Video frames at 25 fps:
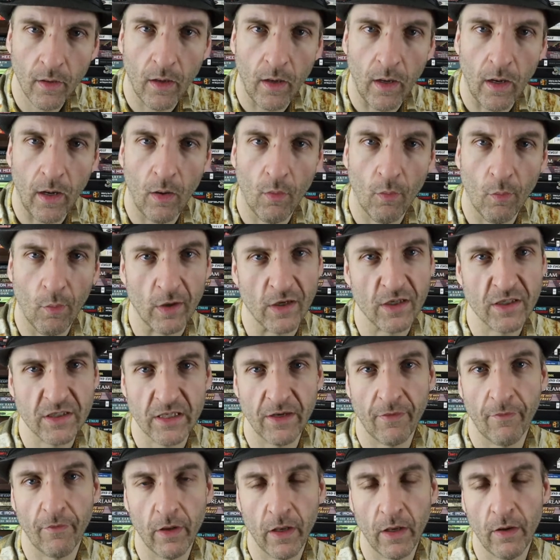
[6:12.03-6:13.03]
uh, where
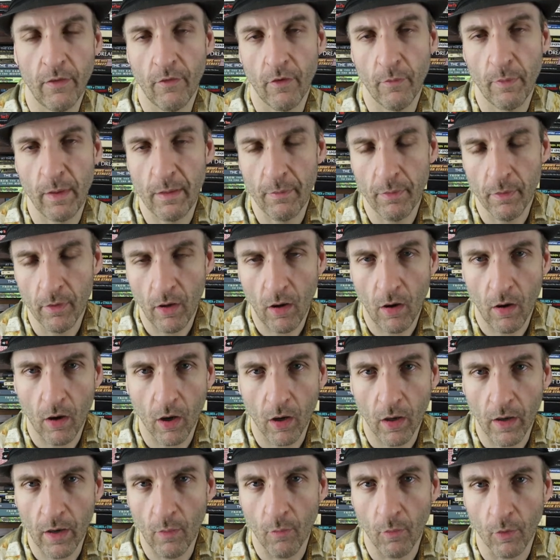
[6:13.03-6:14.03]
several of our people
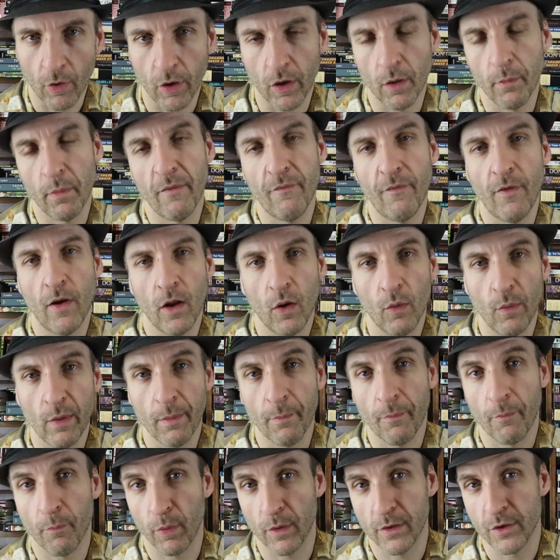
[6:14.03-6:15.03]
are, and we're going to be
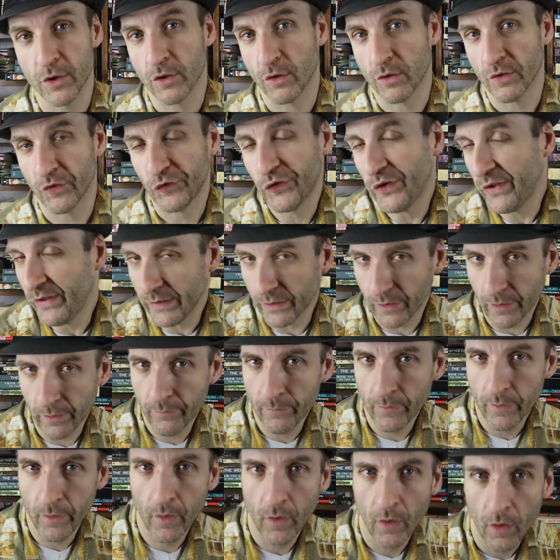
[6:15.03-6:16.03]
following Prince
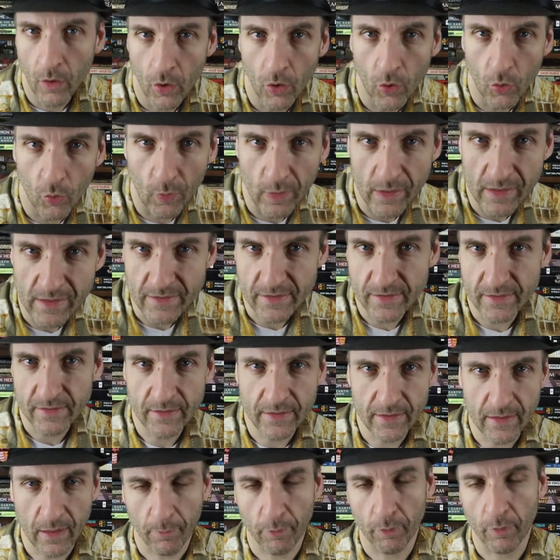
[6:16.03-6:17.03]
Christina, who is
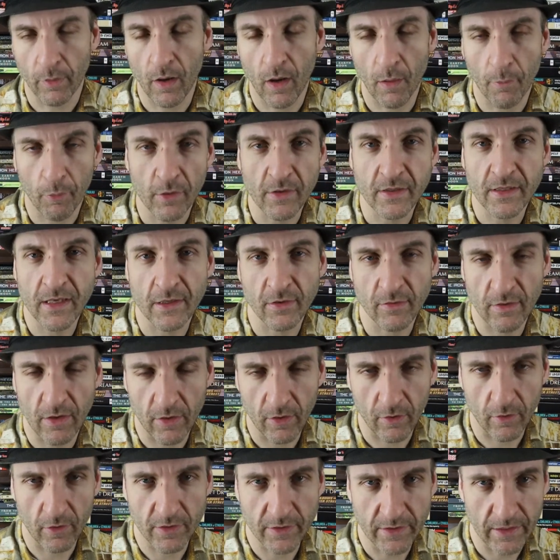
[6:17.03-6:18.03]
the uh, princess
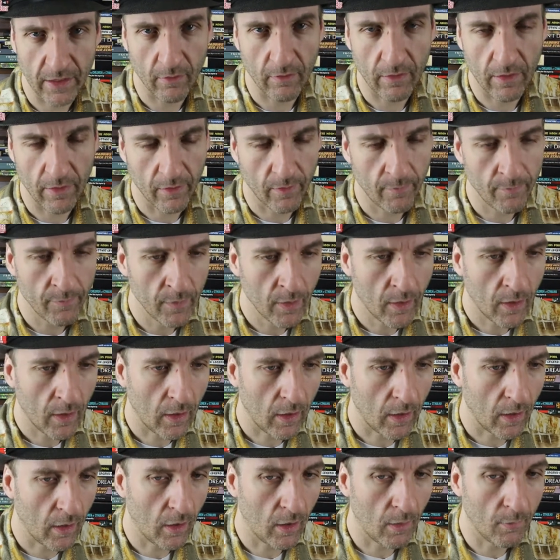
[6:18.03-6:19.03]
rather Christina rather,
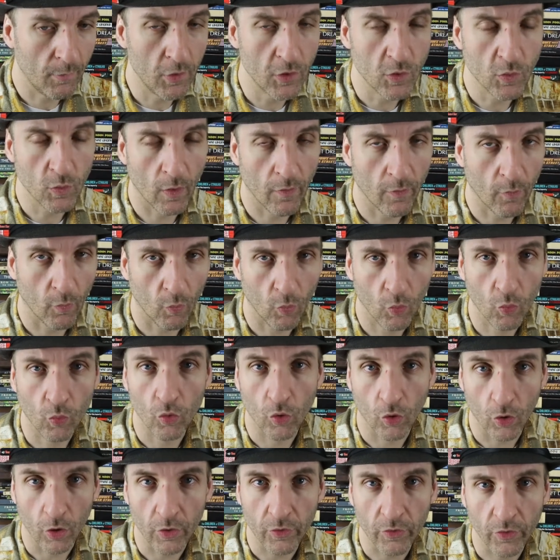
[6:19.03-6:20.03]
um, who's one of the
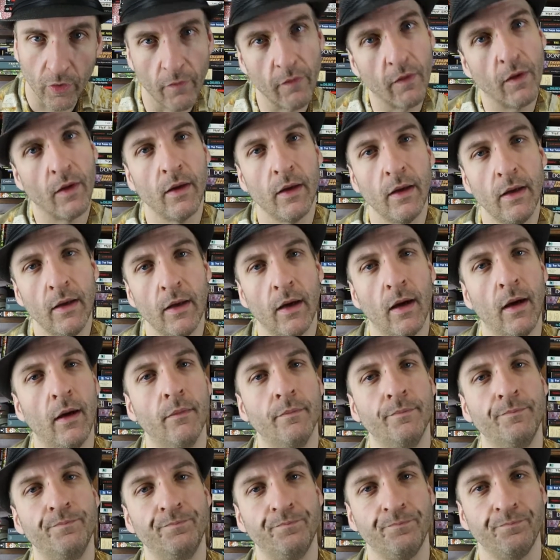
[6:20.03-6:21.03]
rulers of the
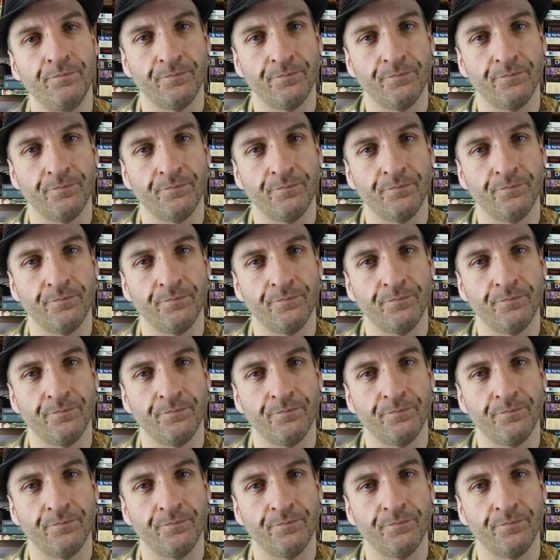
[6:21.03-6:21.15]
um,